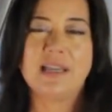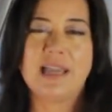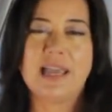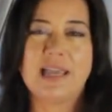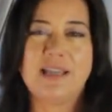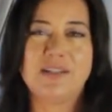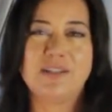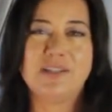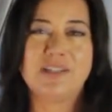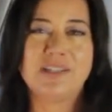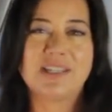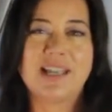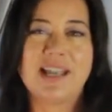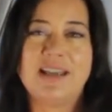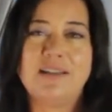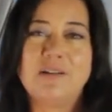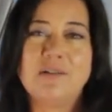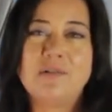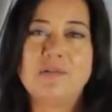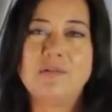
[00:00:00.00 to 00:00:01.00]
and just
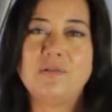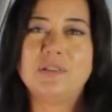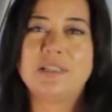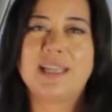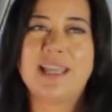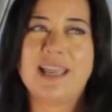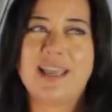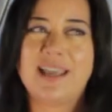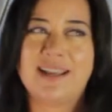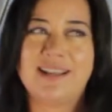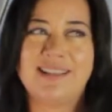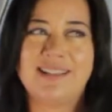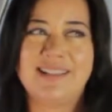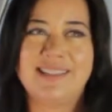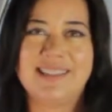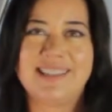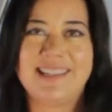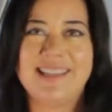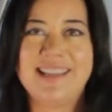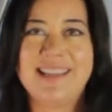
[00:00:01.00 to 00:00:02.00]
kind of hold
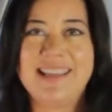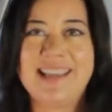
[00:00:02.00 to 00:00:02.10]
hands